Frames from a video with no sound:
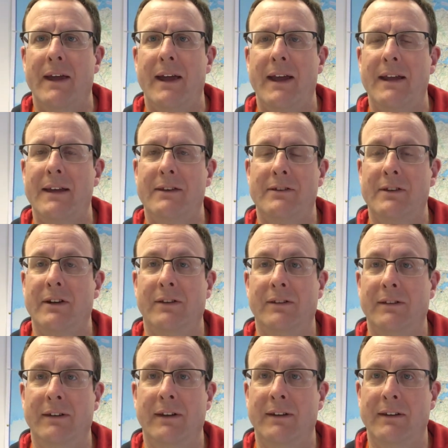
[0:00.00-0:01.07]
And it's
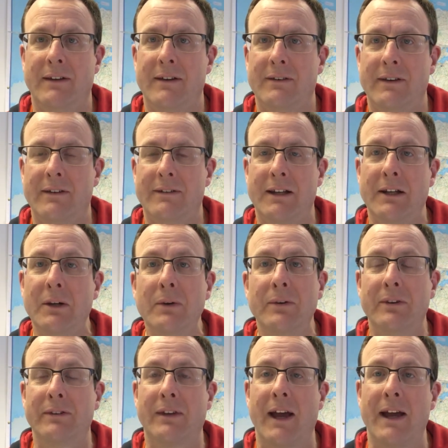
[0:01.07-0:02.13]
just a
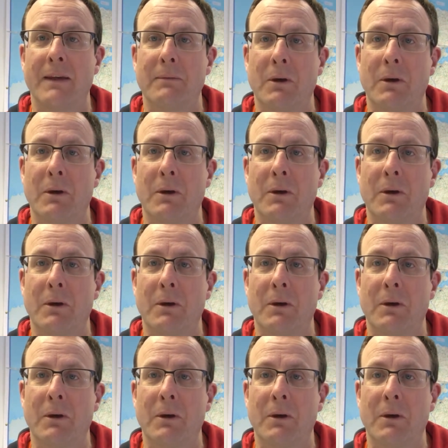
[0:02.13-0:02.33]
loser's game.